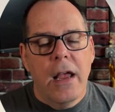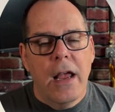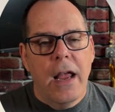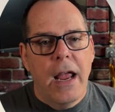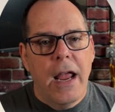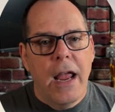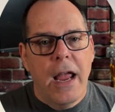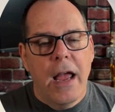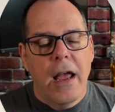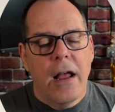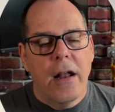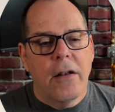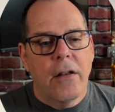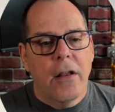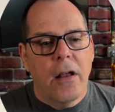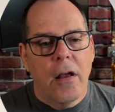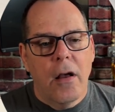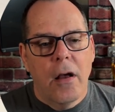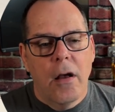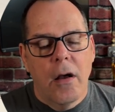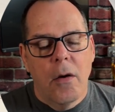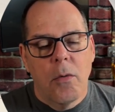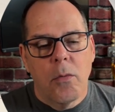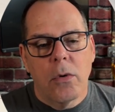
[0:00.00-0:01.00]
and
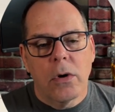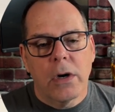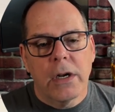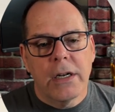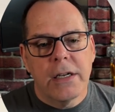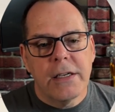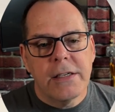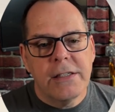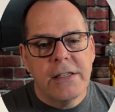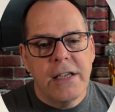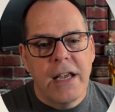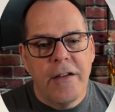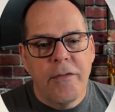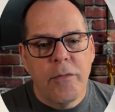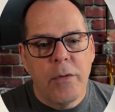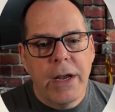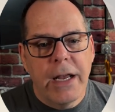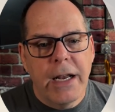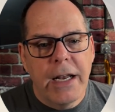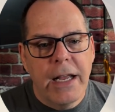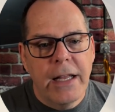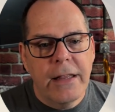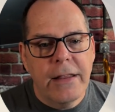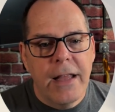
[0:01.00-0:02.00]
we're going to see if we
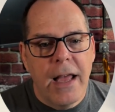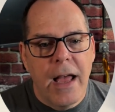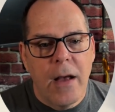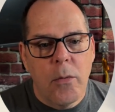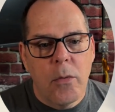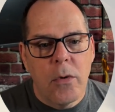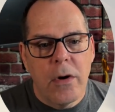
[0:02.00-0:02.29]
can hit that.